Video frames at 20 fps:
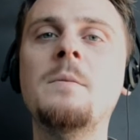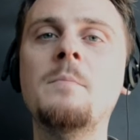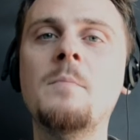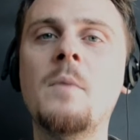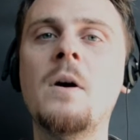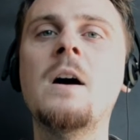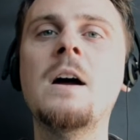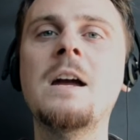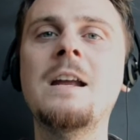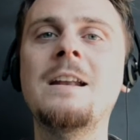in
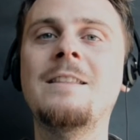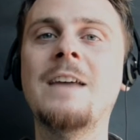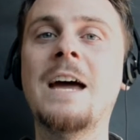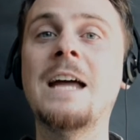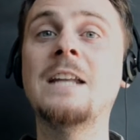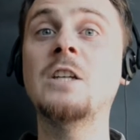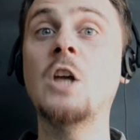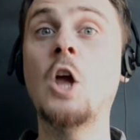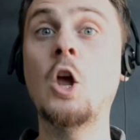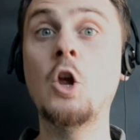mind
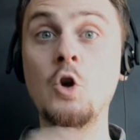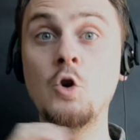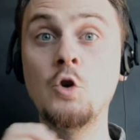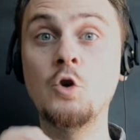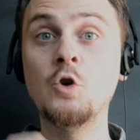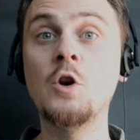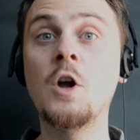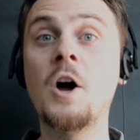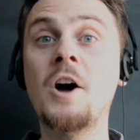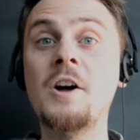that you
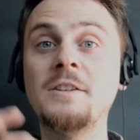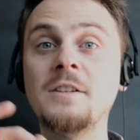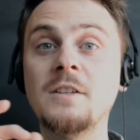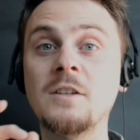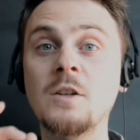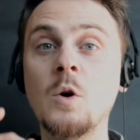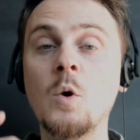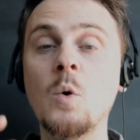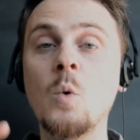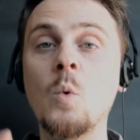do
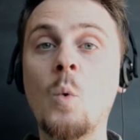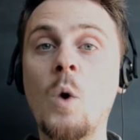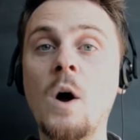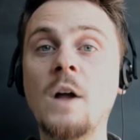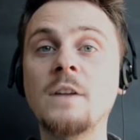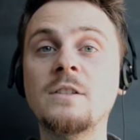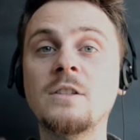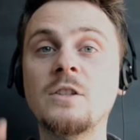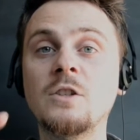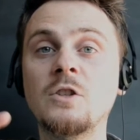not
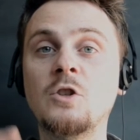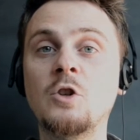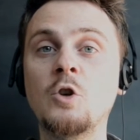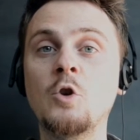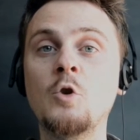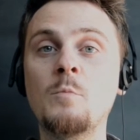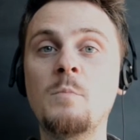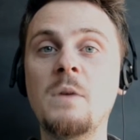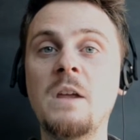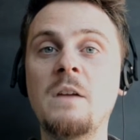want
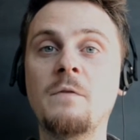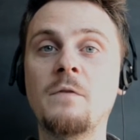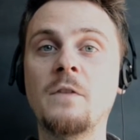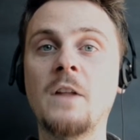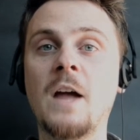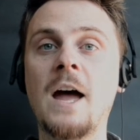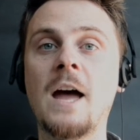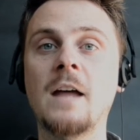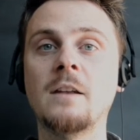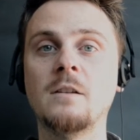to be
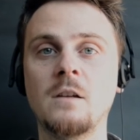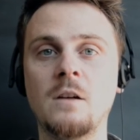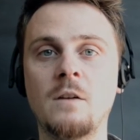flat.